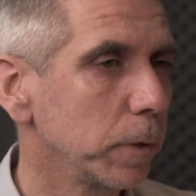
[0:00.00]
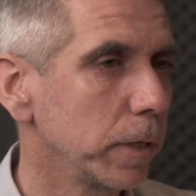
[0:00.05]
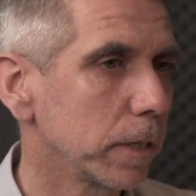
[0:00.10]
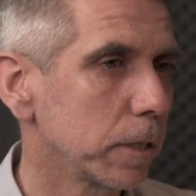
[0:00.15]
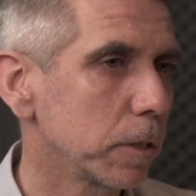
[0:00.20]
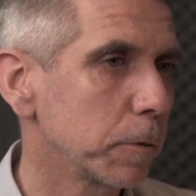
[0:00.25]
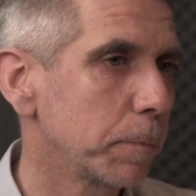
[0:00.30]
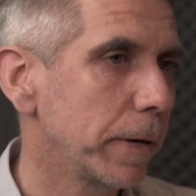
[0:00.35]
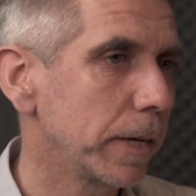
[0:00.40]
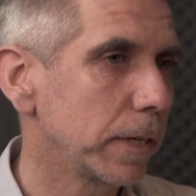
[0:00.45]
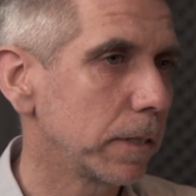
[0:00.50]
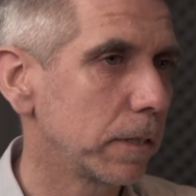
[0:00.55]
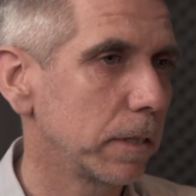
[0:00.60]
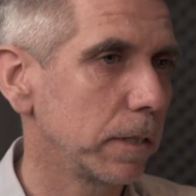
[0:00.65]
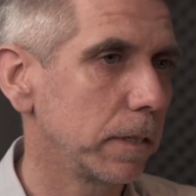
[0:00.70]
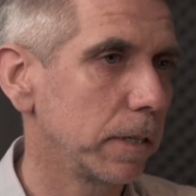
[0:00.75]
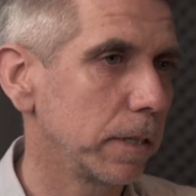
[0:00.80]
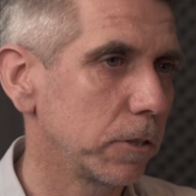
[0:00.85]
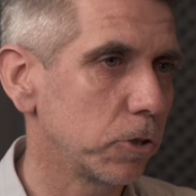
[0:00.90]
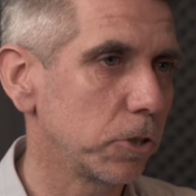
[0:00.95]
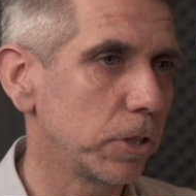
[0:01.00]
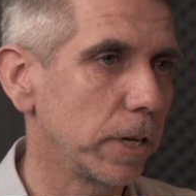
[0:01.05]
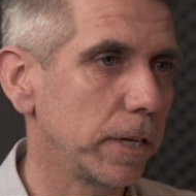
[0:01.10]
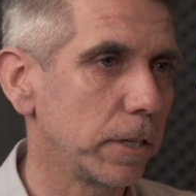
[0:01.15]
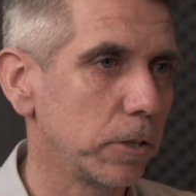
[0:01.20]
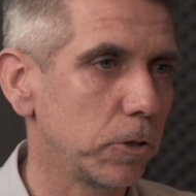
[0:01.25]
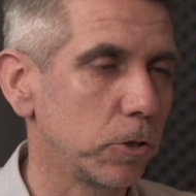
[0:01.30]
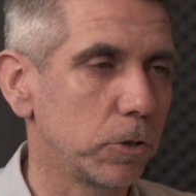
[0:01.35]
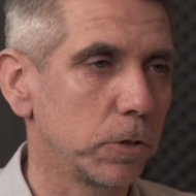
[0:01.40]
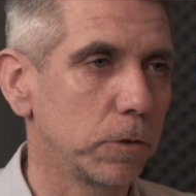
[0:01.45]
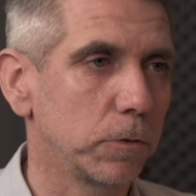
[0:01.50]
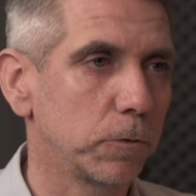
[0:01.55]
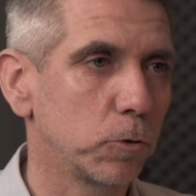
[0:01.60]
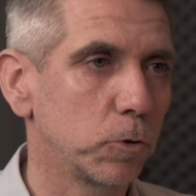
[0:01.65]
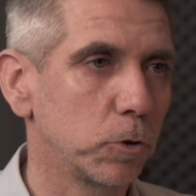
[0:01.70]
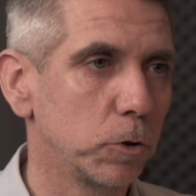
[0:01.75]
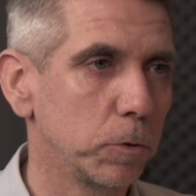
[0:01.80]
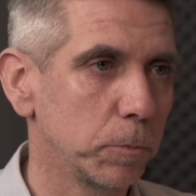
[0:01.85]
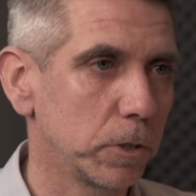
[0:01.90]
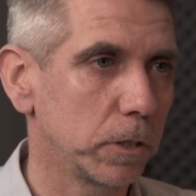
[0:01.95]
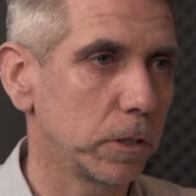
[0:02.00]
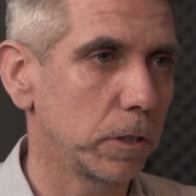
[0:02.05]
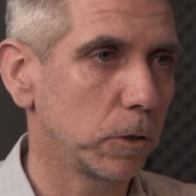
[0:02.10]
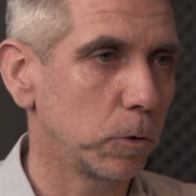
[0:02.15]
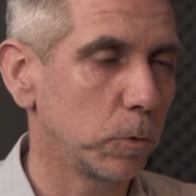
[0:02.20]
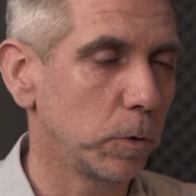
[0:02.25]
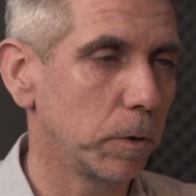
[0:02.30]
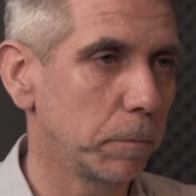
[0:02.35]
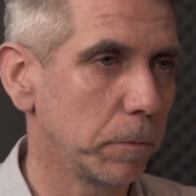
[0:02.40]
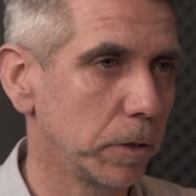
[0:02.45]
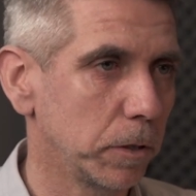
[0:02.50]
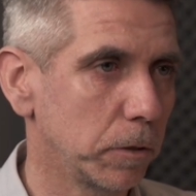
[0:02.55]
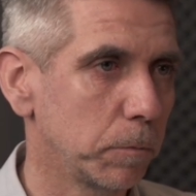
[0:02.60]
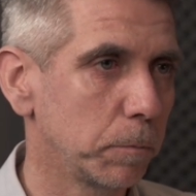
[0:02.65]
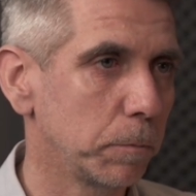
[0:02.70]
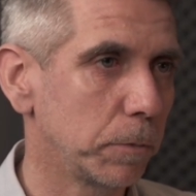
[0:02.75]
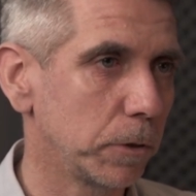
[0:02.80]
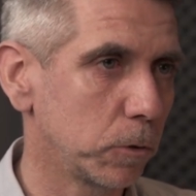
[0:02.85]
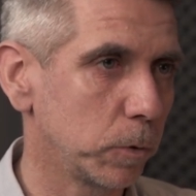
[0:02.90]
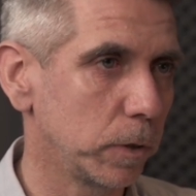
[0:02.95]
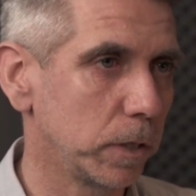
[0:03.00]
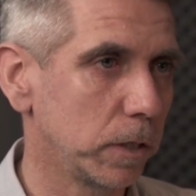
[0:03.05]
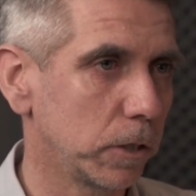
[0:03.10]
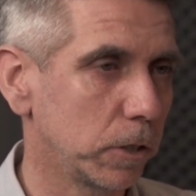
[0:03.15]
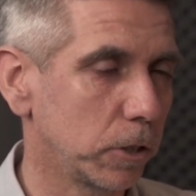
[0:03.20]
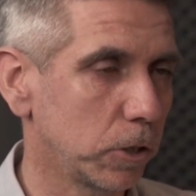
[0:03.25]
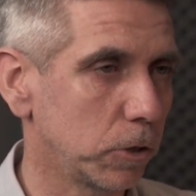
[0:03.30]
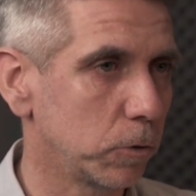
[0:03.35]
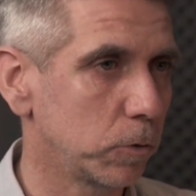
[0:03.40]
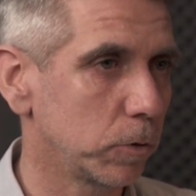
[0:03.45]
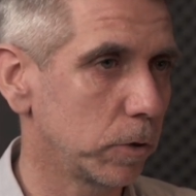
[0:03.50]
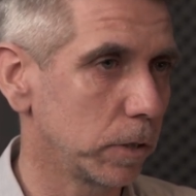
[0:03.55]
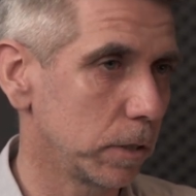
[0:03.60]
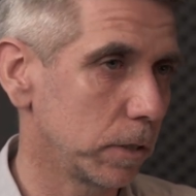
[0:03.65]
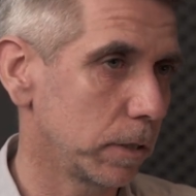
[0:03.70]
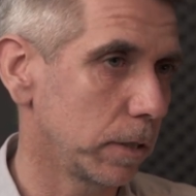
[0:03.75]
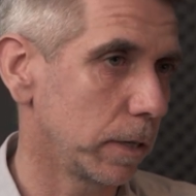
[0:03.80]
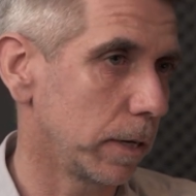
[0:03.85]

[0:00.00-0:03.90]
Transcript: we expect an exchange of troops and equipment between the countries?